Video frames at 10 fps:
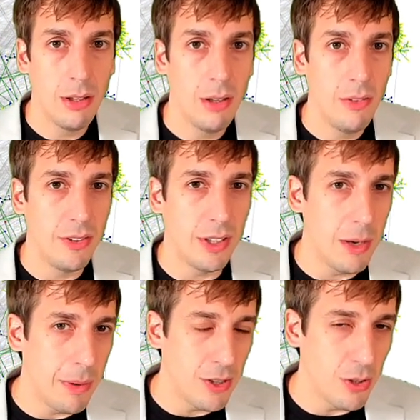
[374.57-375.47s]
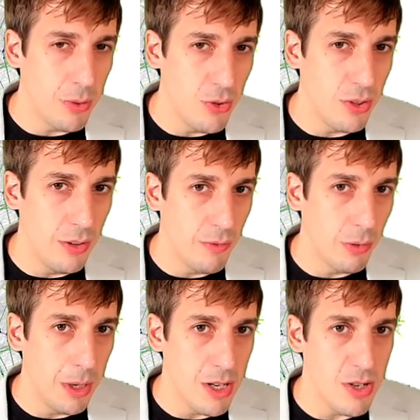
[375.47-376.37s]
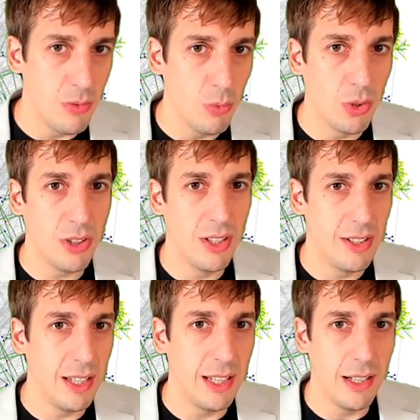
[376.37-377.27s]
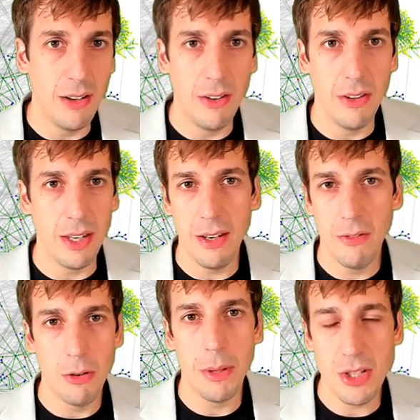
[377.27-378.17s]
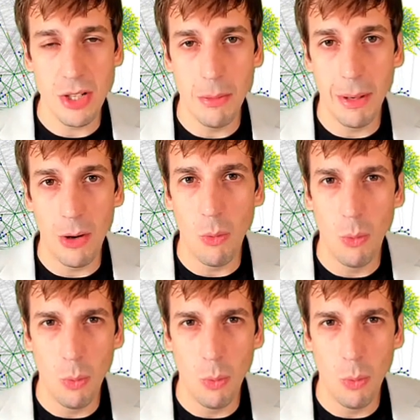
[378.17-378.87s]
the type attribution information would contain the information about